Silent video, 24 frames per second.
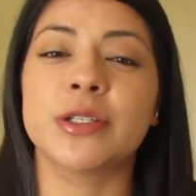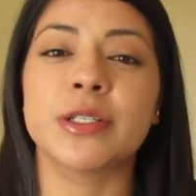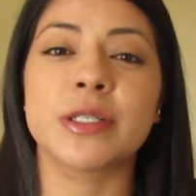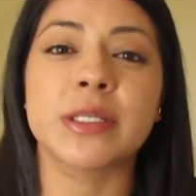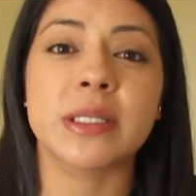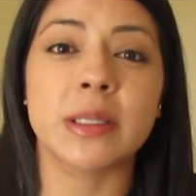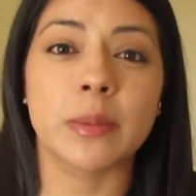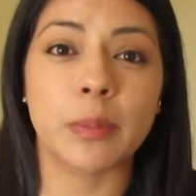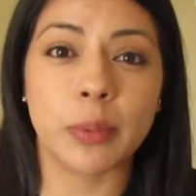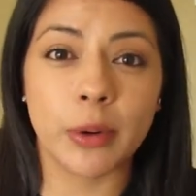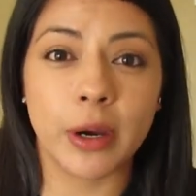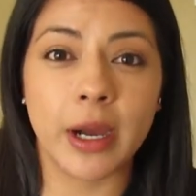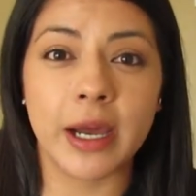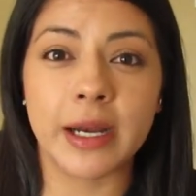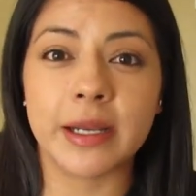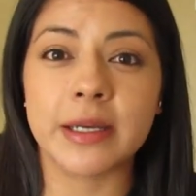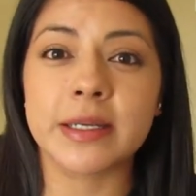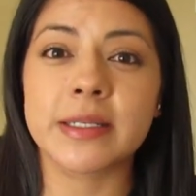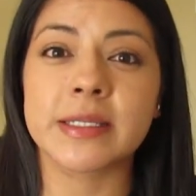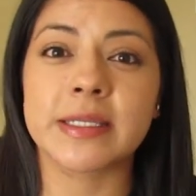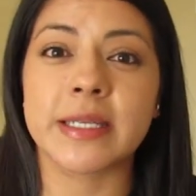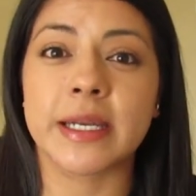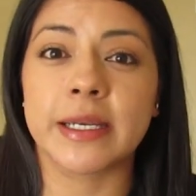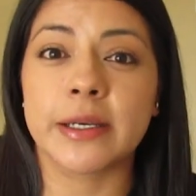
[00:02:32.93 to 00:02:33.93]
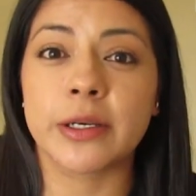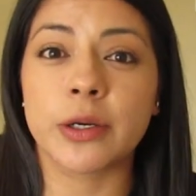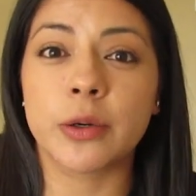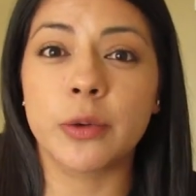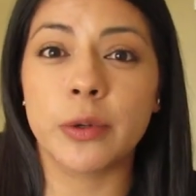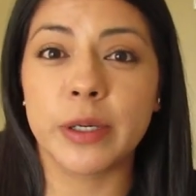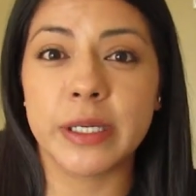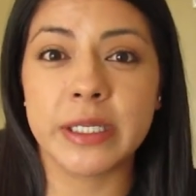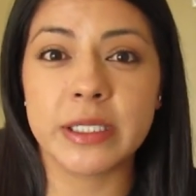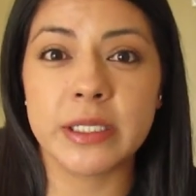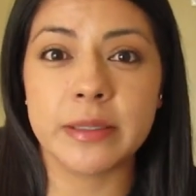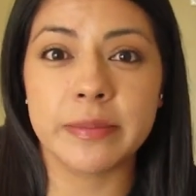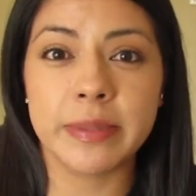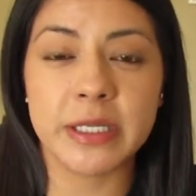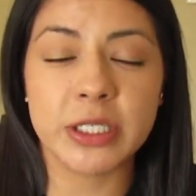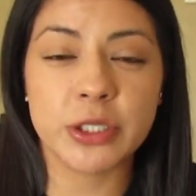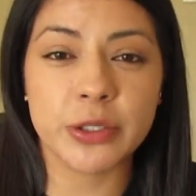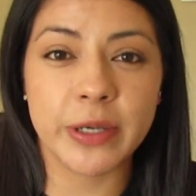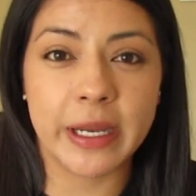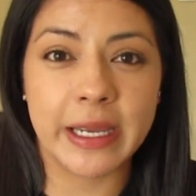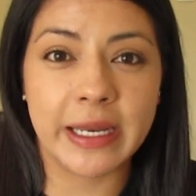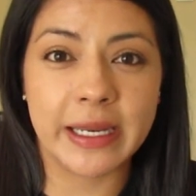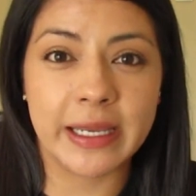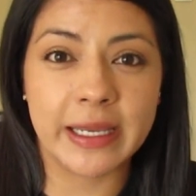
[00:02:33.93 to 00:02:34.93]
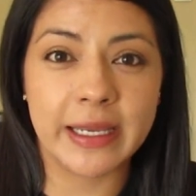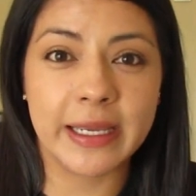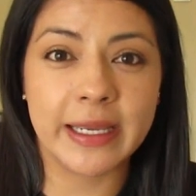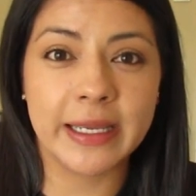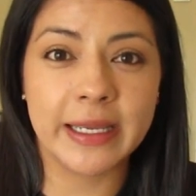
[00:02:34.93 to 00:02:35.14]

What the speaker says: just the products that you're going to be trading